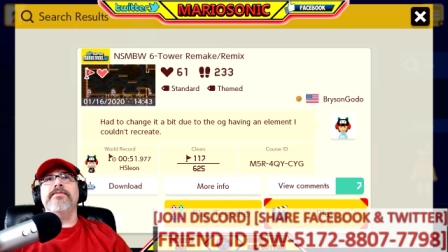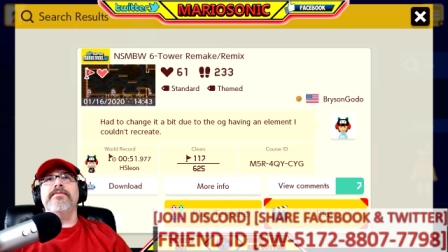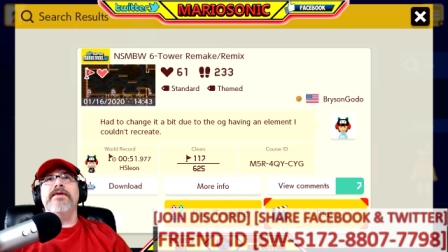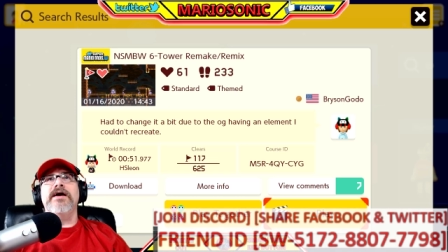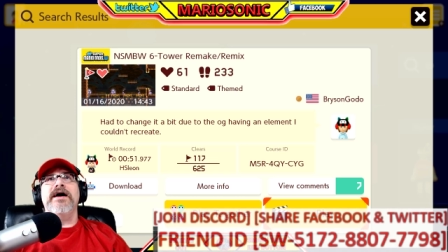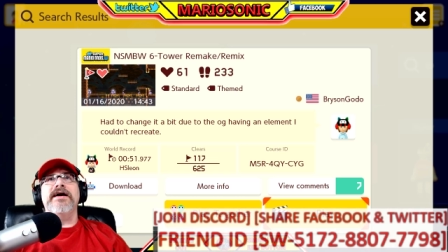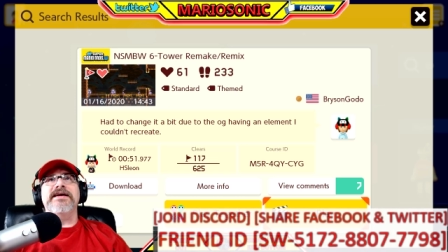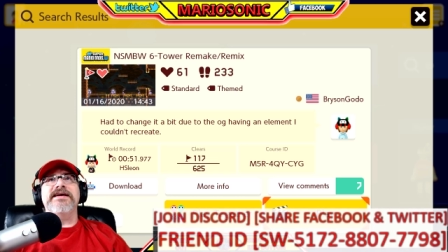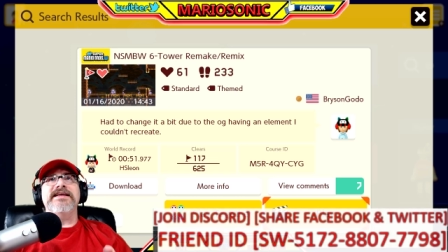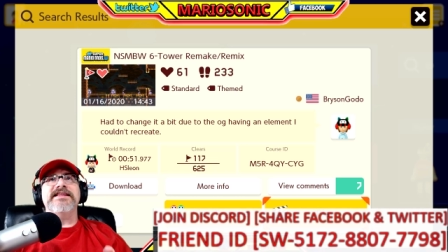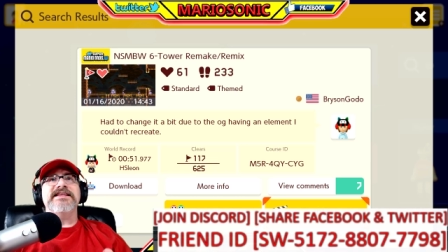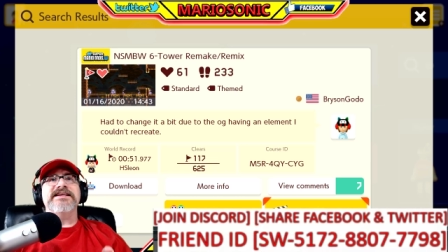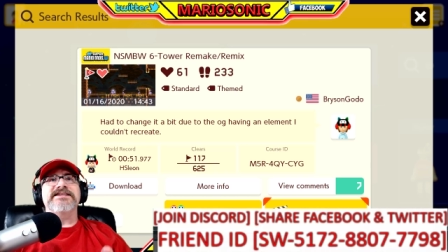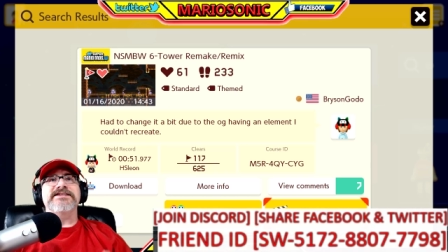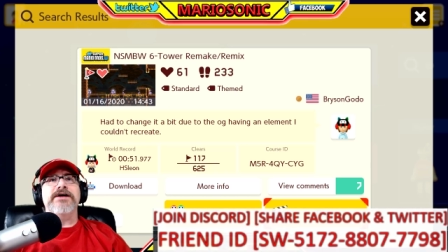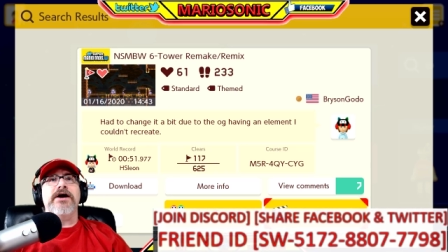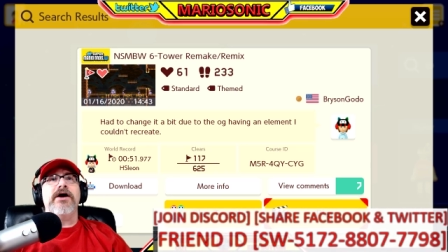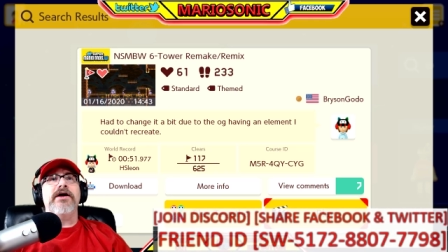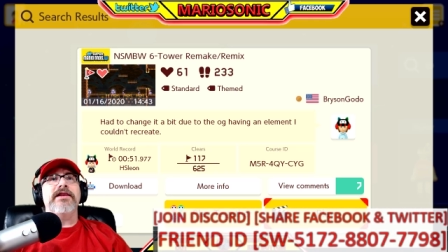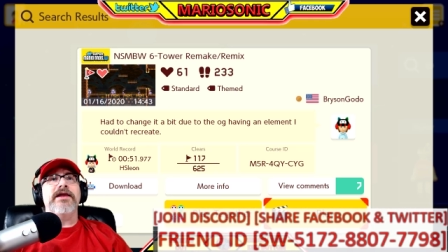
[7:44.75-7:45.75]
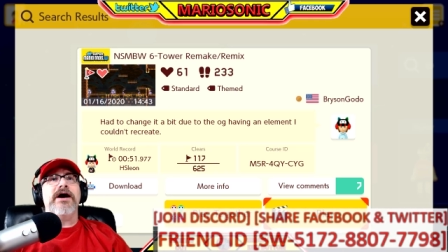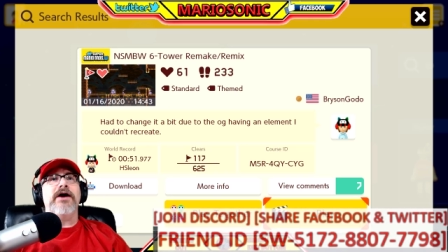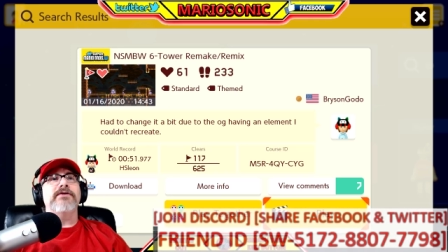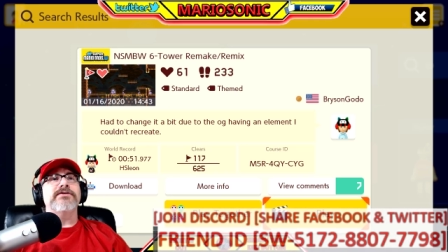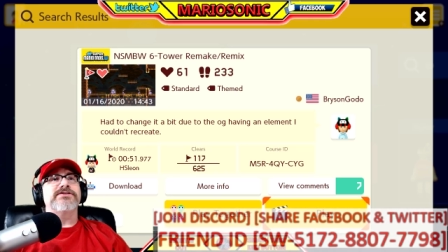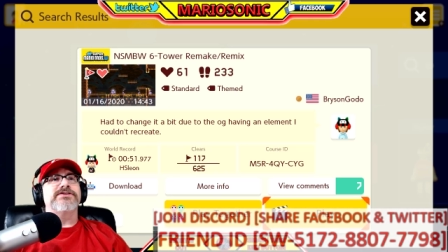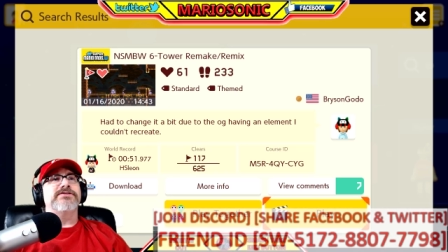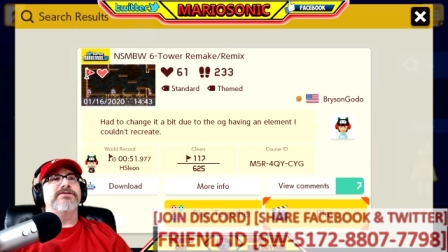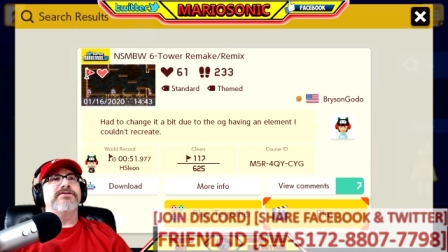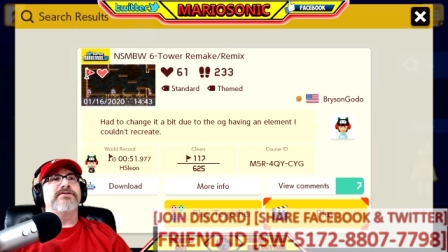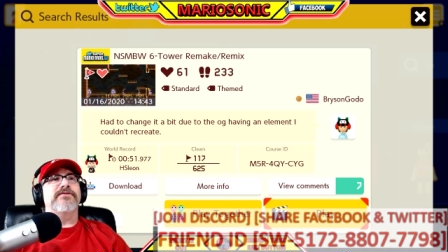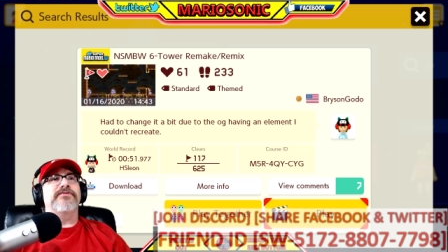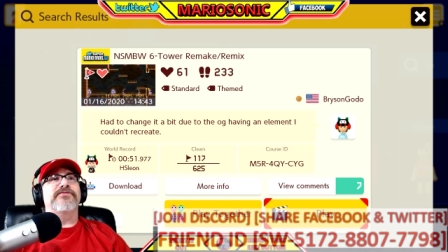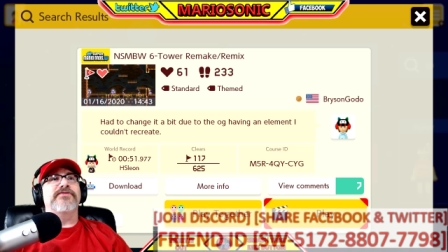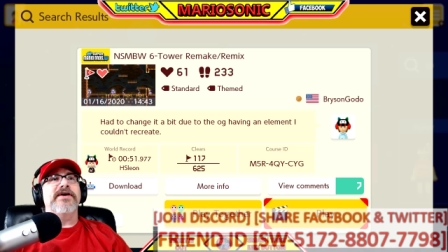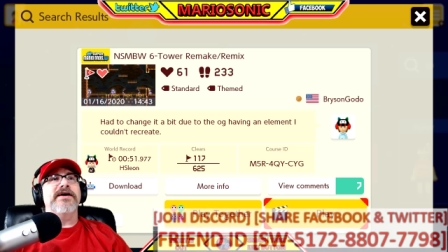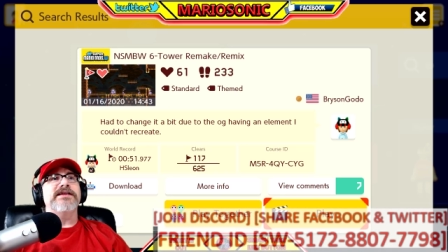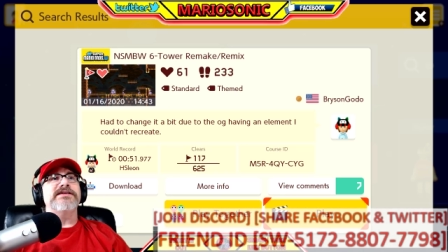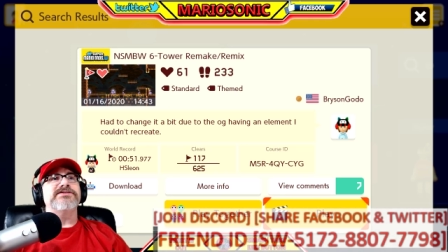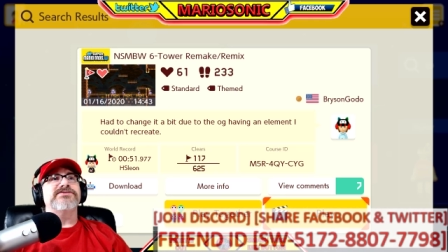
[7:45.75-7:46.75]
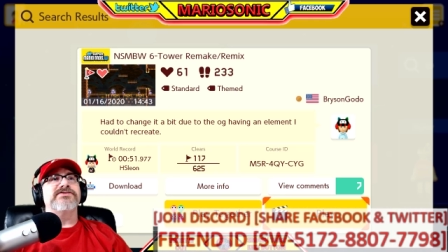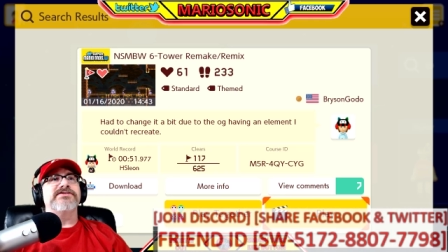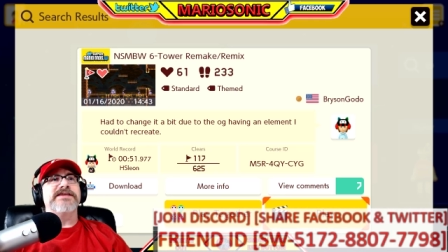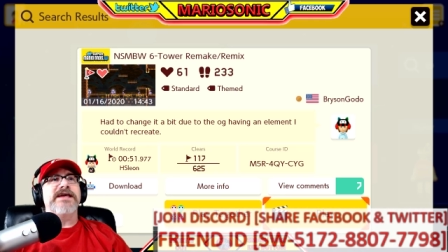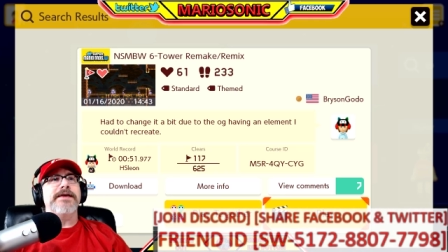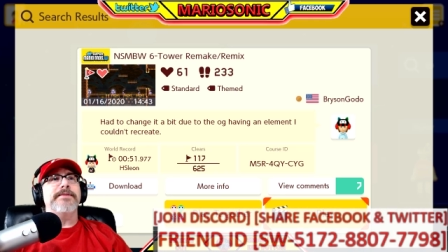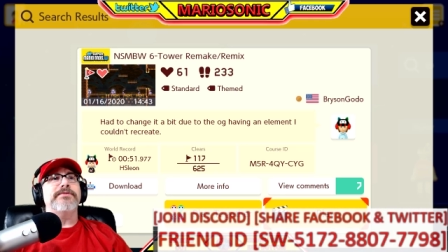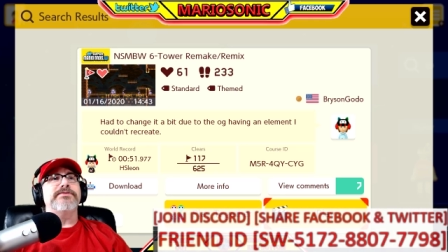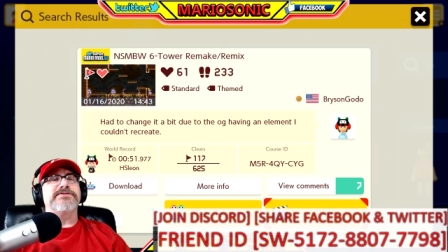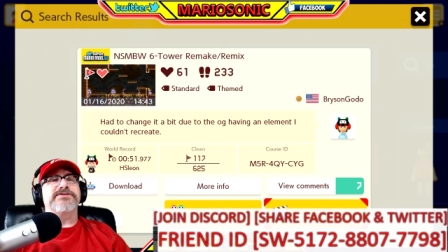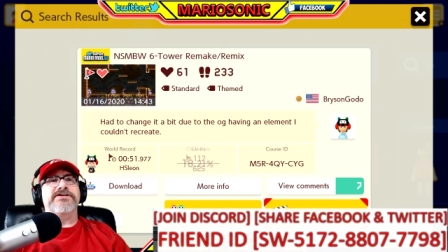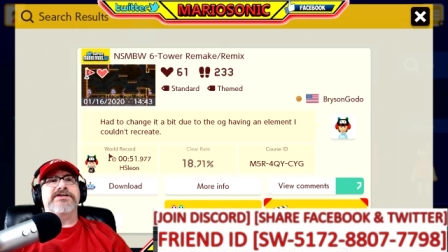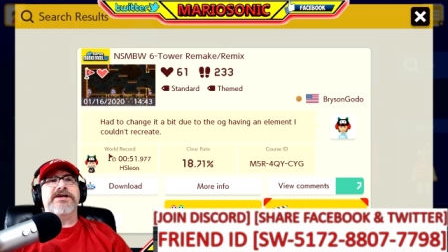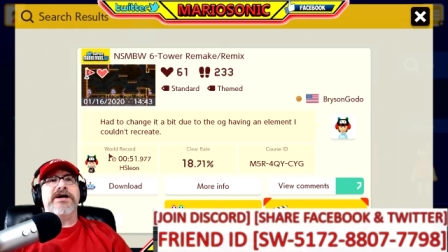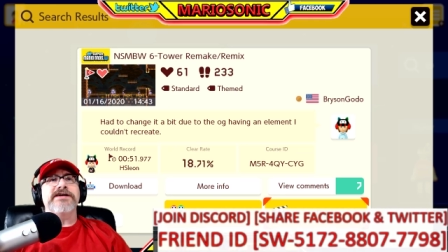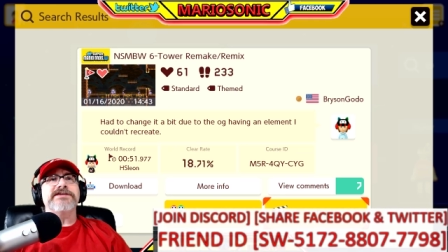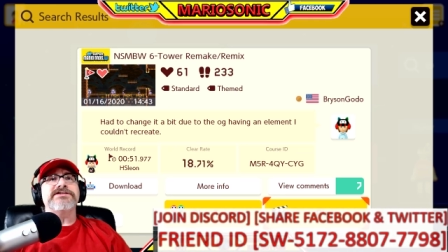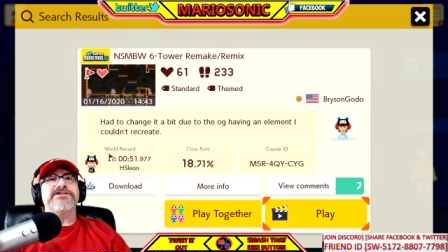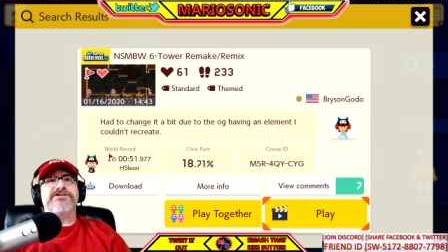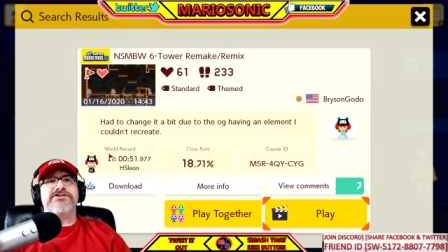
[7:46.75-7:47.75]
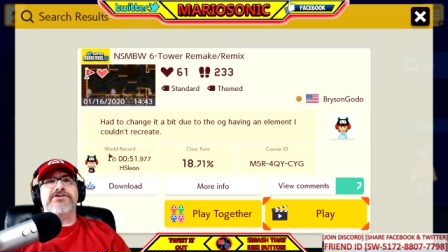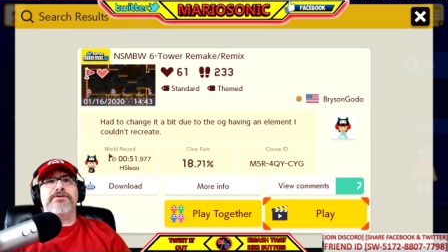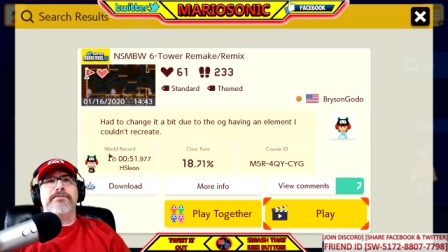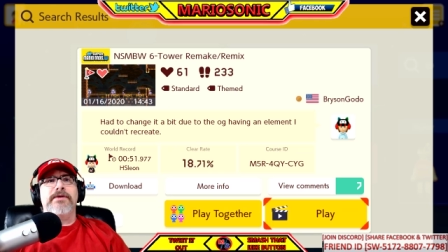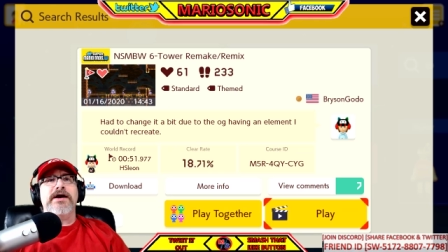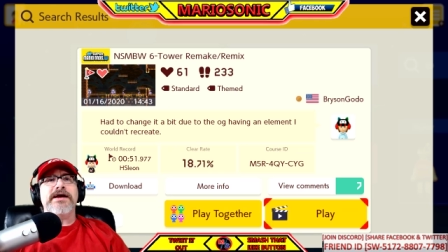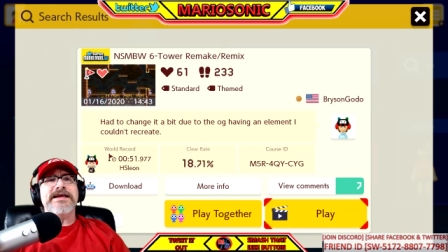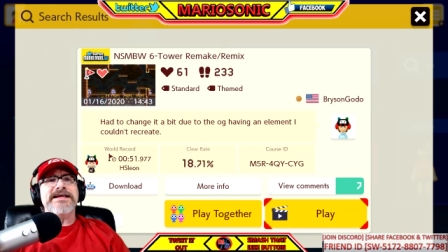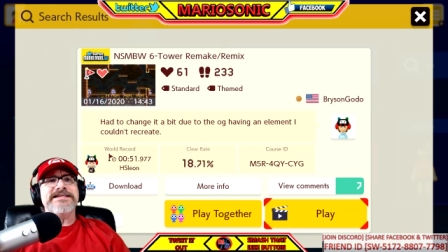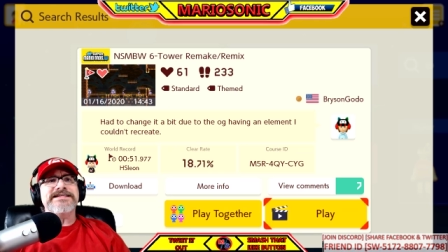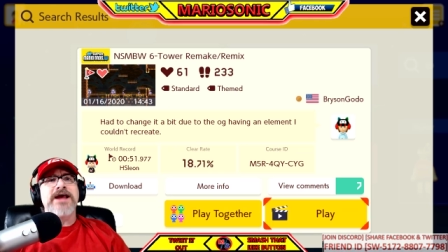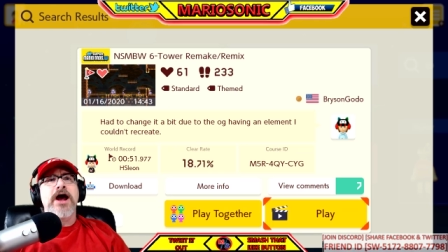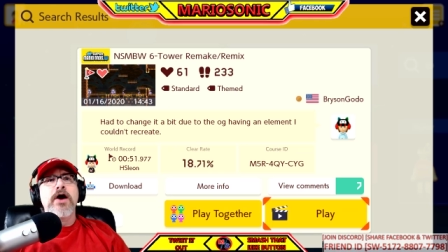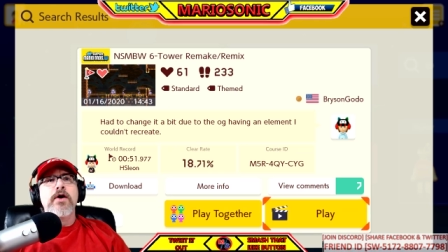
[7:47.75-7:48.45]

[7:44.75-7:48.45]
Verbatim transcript: Uh, get this all out to your friends, your neighbors, your cousins, your monkeys.